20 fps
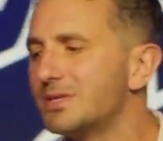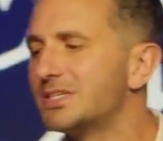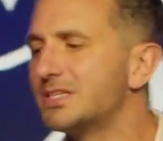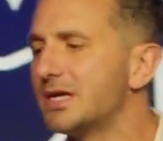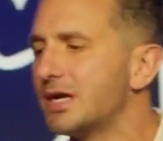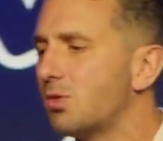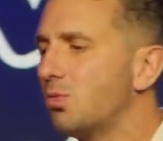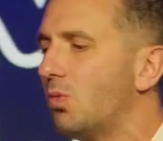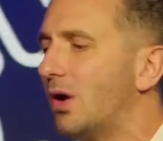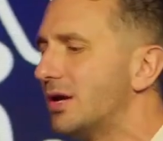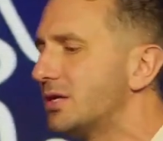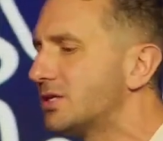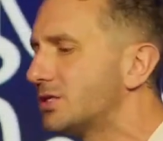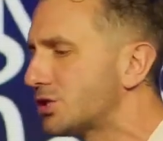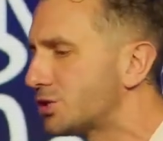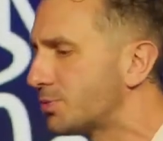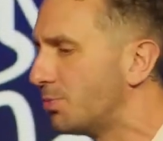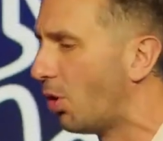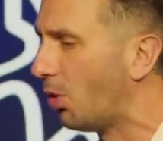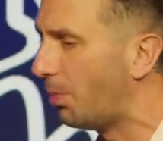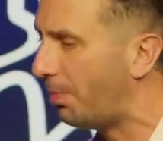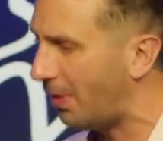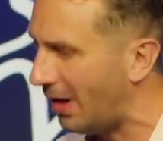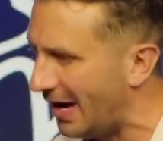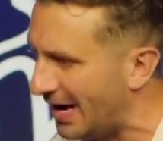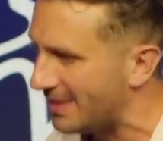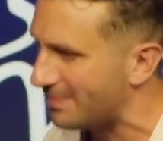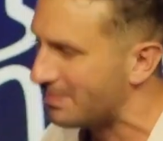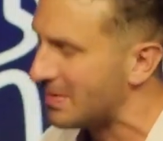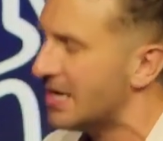The second one is a small
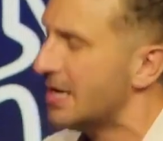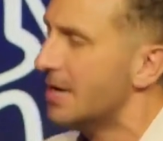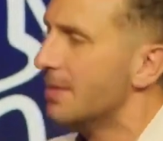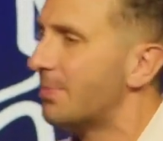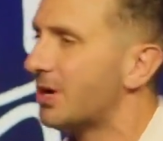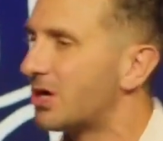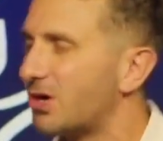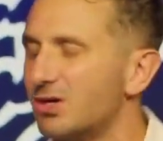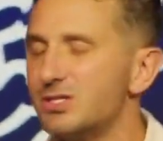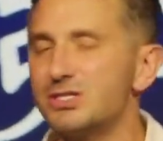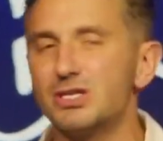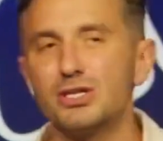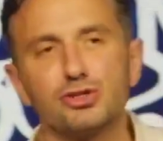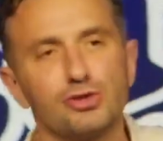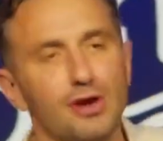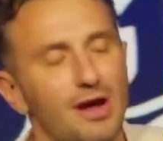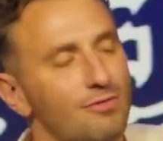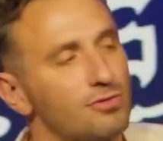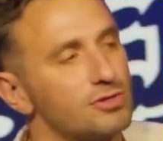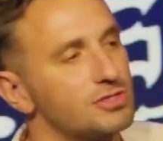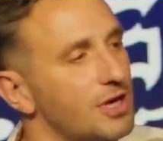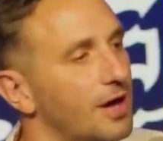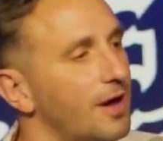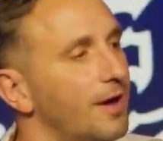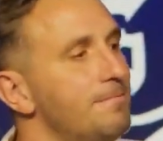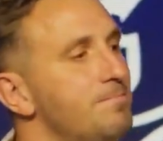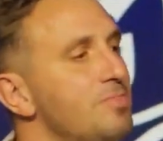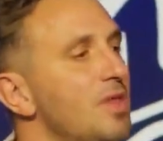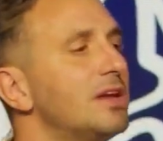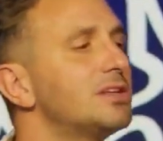plane. Because of the travel
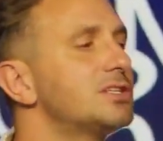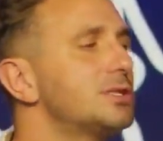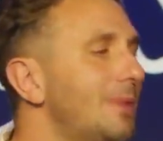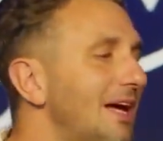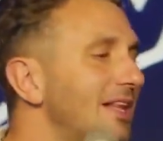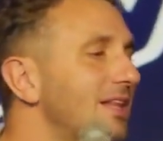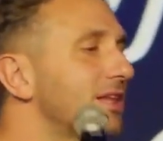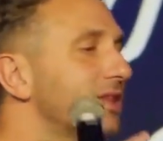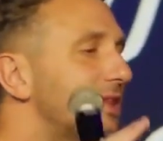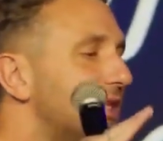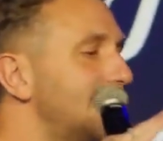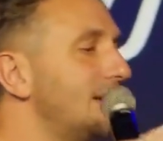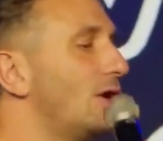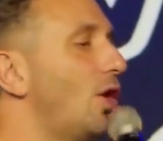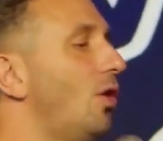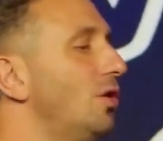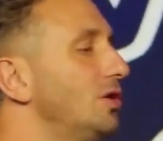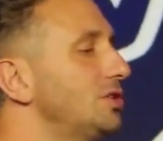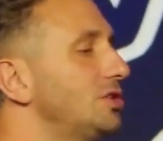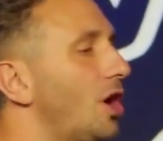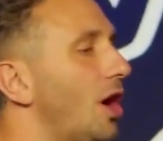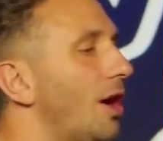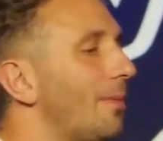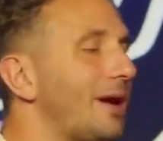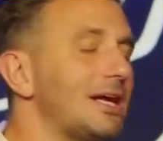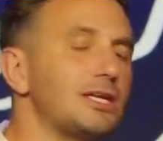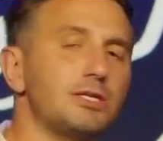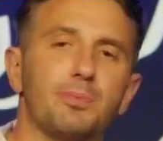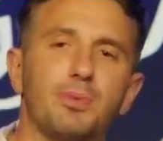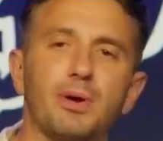time, to make the theatre on time,
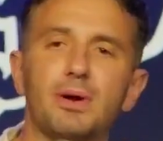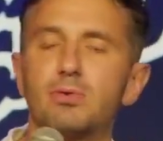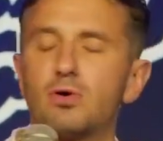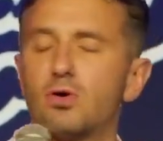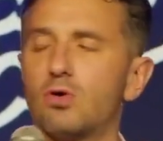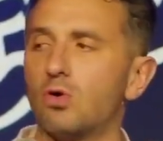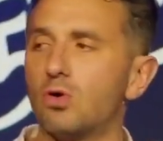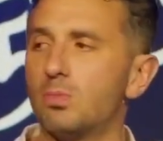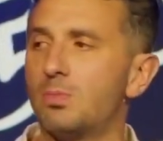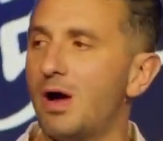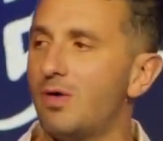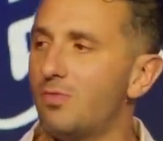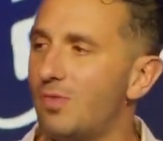I had to pre-record my